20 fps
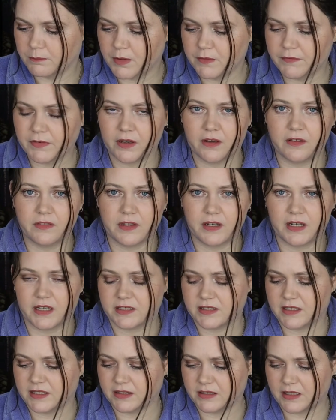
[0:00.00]
Moving on, the
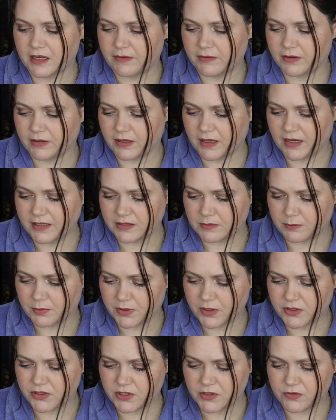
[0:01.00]
next thing that I would like to
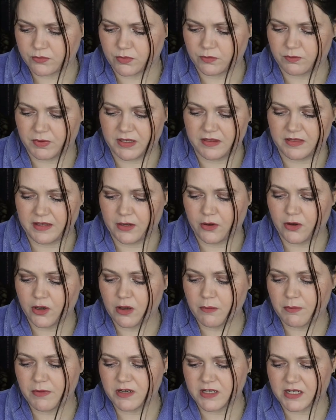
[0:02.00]
purchase would be the
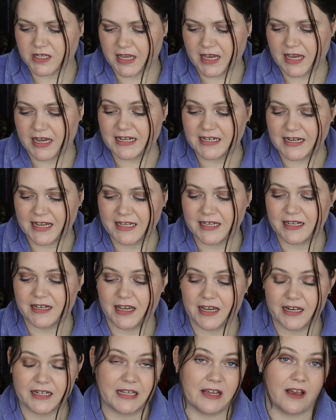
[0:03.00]
Urban Decay Naked
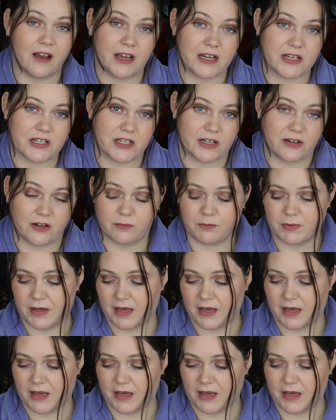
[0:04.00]
Honey Eyeshadow